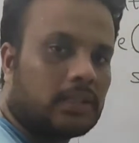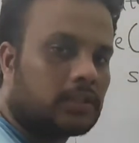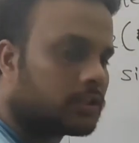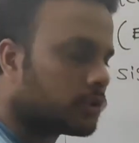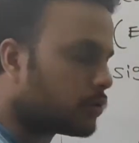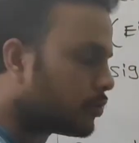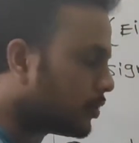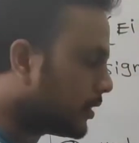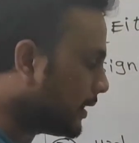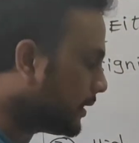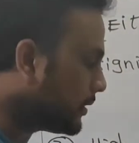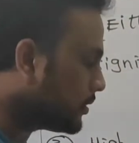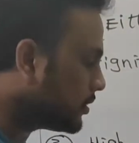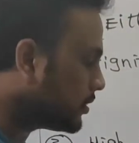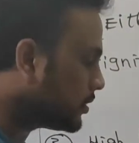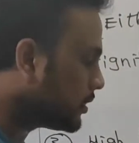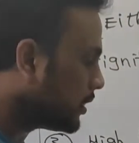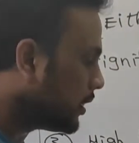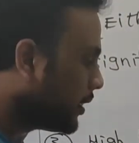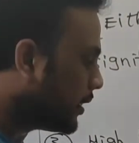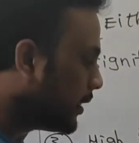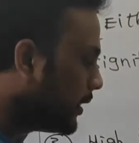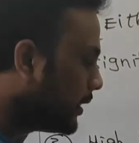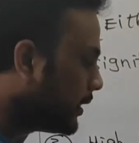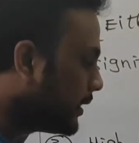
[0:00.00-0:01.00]
so
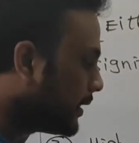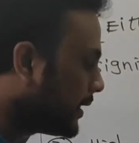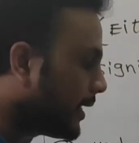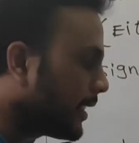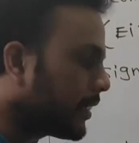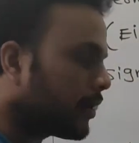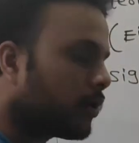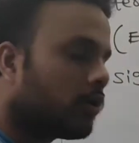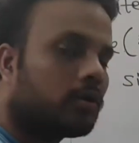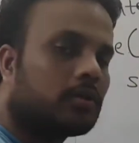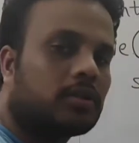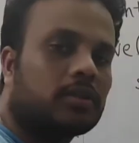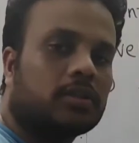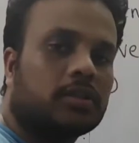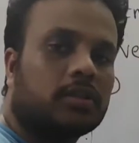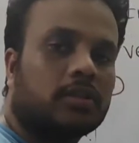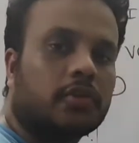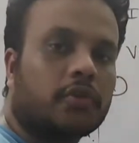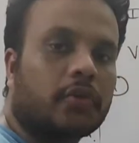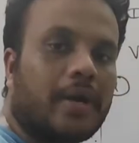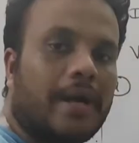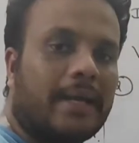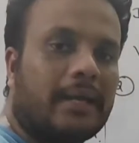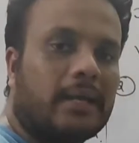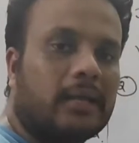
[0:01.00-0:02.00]
that it cannot
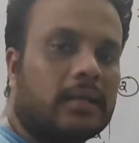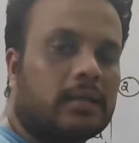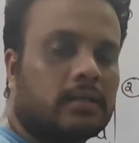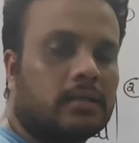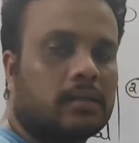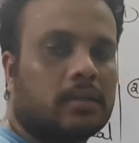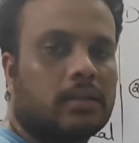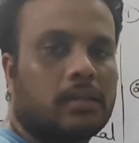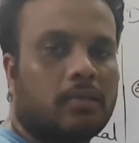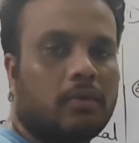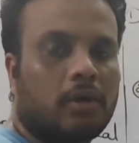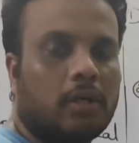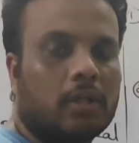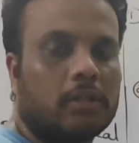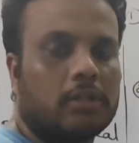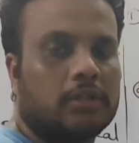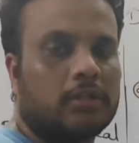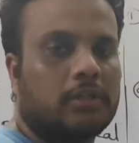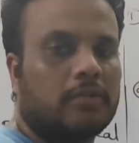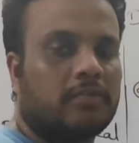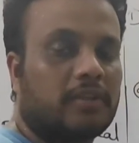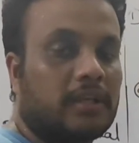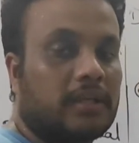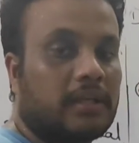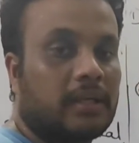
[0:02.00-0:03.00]
strike the walls
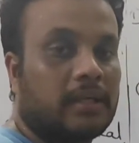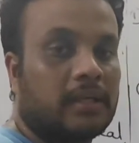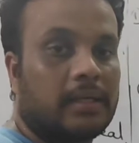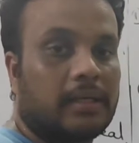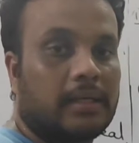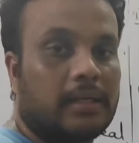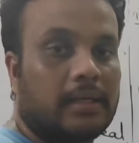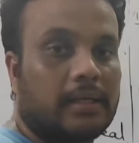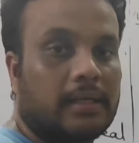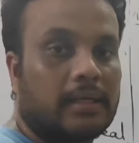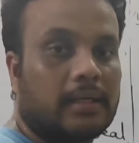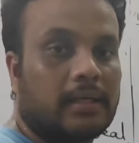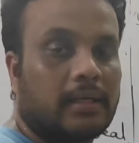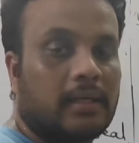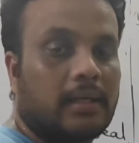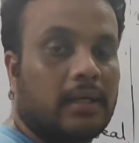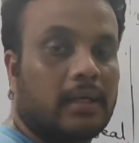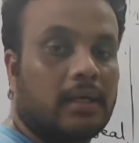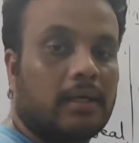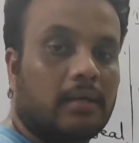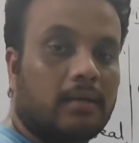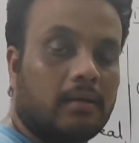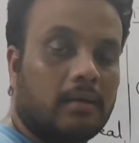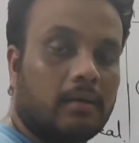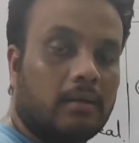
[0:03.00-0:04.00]
of the
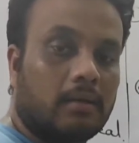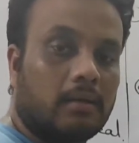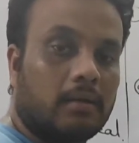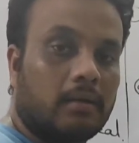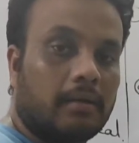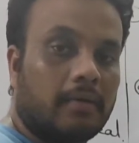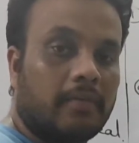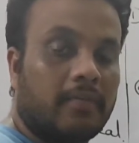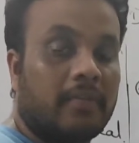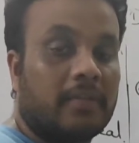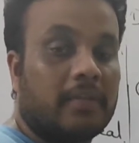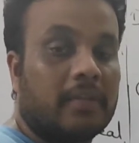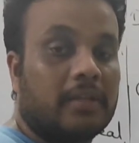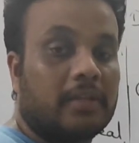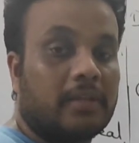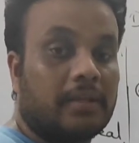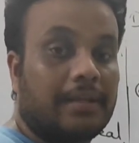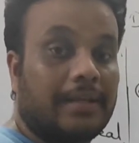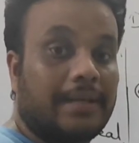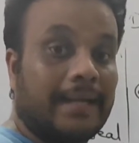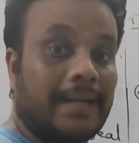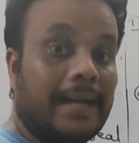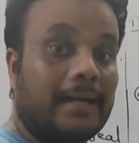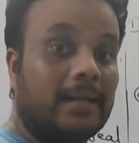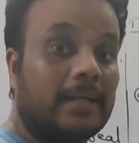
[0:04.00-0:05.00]
container
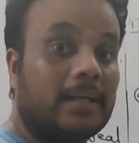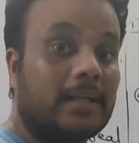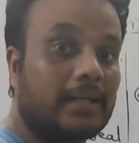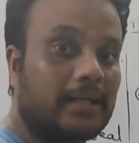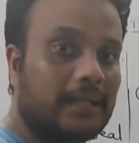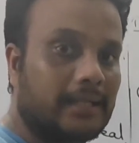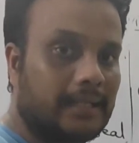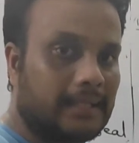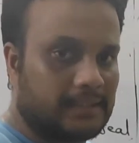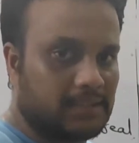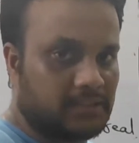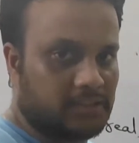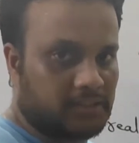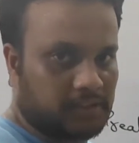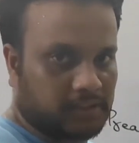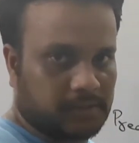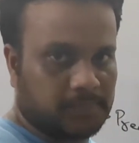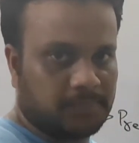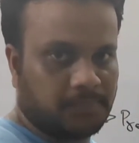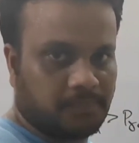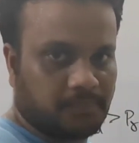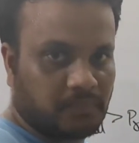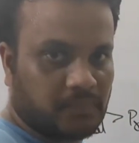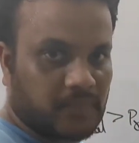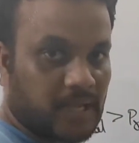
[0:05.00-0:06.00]
with greater
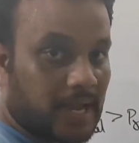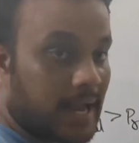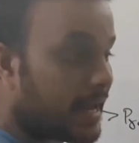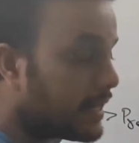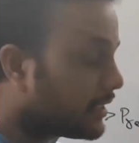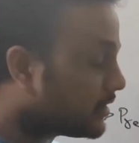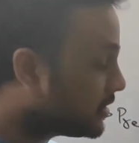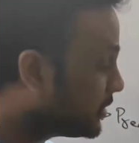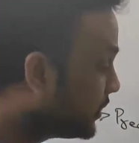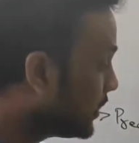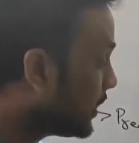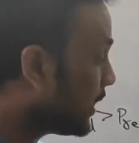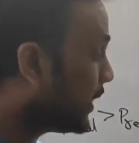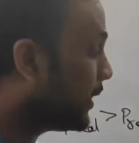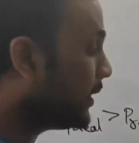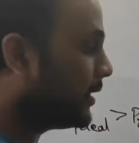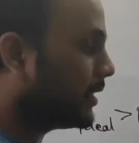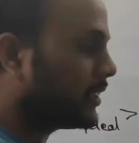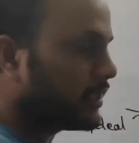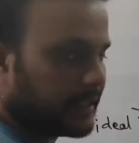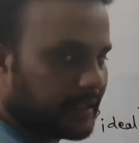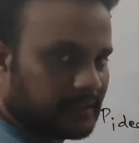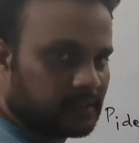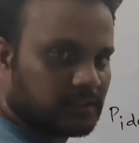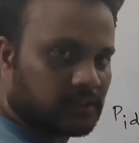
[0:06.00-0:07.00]
ease as in
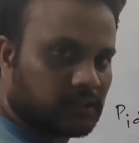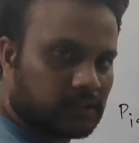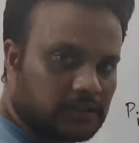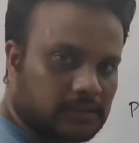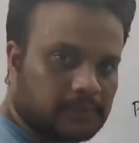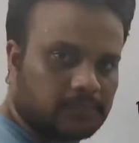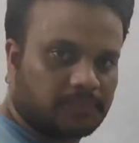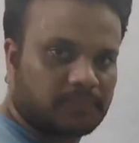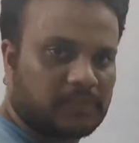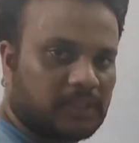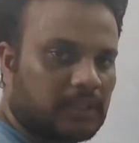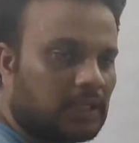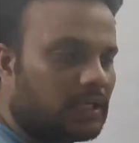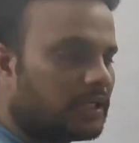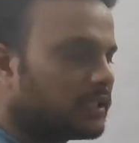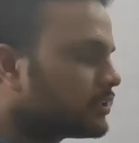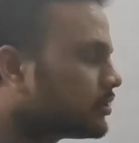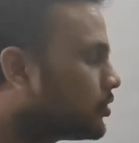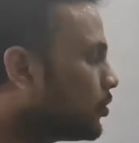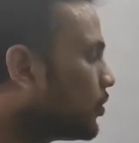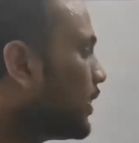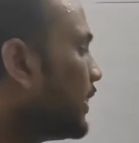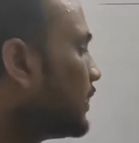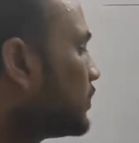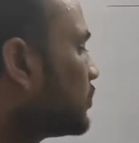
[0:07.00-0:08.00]
ideal gases.
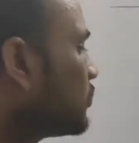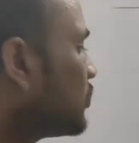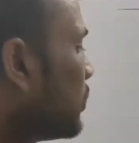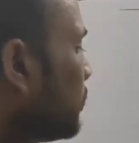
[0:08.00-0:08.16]
So that's